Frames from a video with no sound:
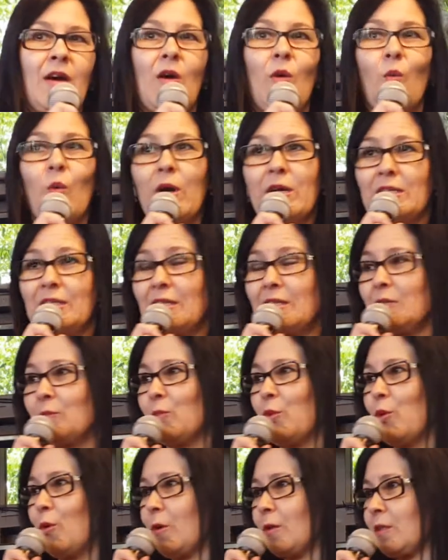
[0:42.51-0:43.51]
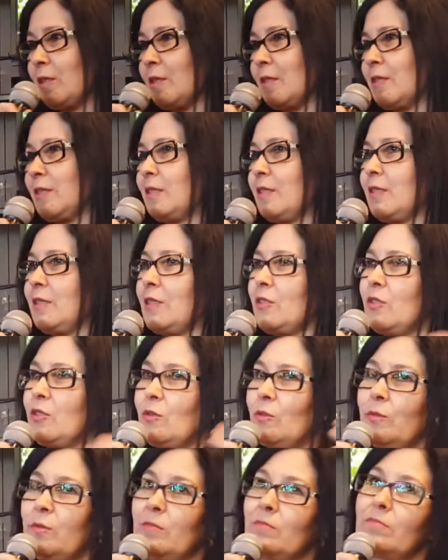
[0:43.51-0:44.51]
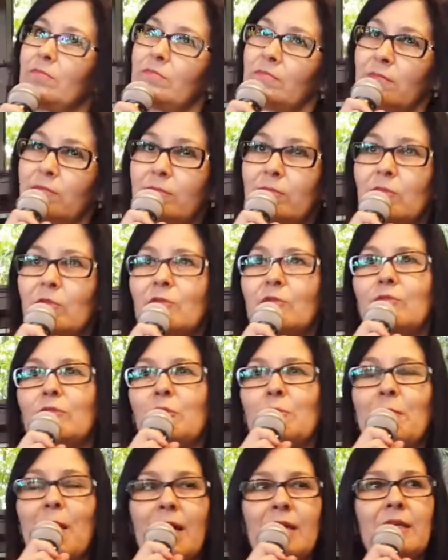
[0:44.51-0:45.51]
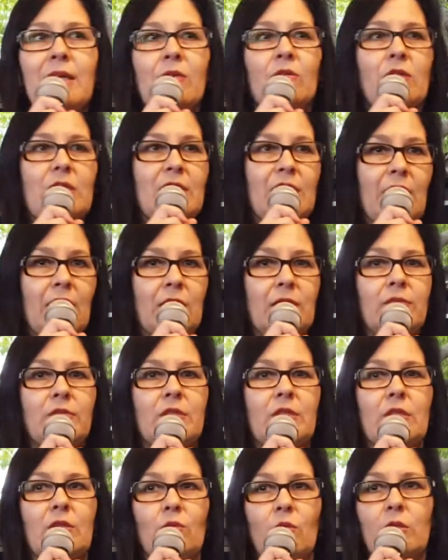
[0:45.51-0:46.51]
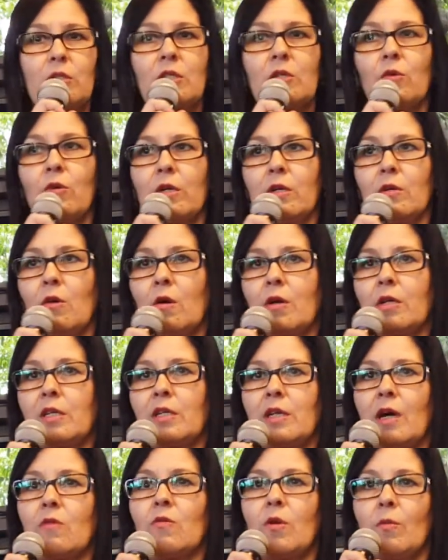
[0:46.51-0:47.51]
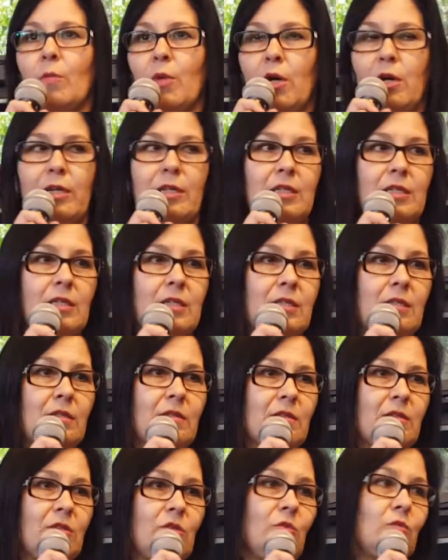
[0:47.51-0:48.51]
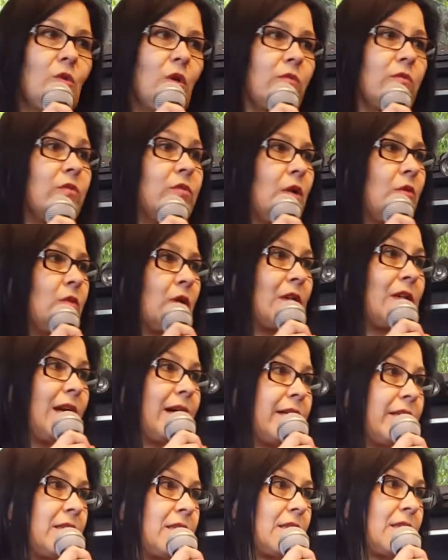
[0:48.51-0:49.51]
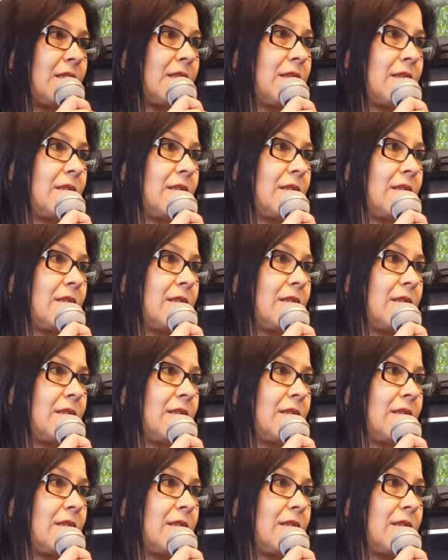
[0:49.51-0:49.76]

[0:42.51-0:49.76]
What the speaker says: Why is it important to remind ourselves what's going on in our bodies to work with our clients?